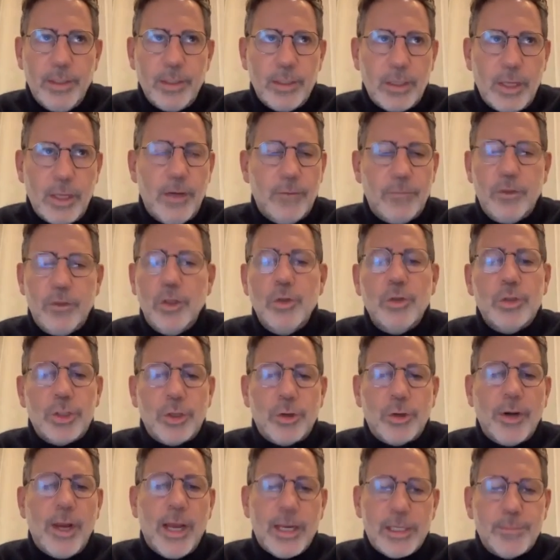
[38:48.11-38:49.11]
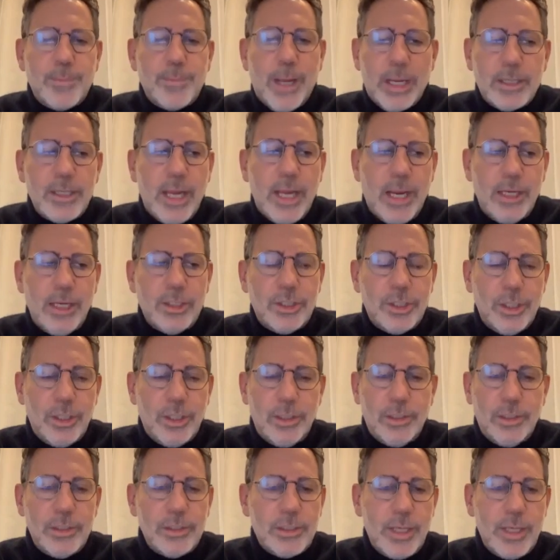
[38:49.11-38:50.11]
kind of user
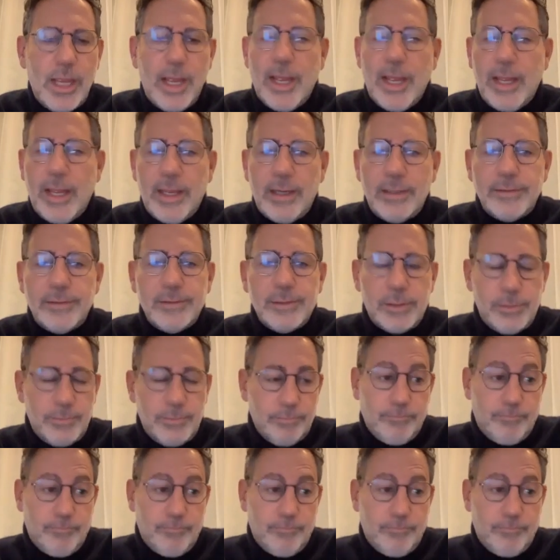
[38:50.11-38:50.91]
expectations and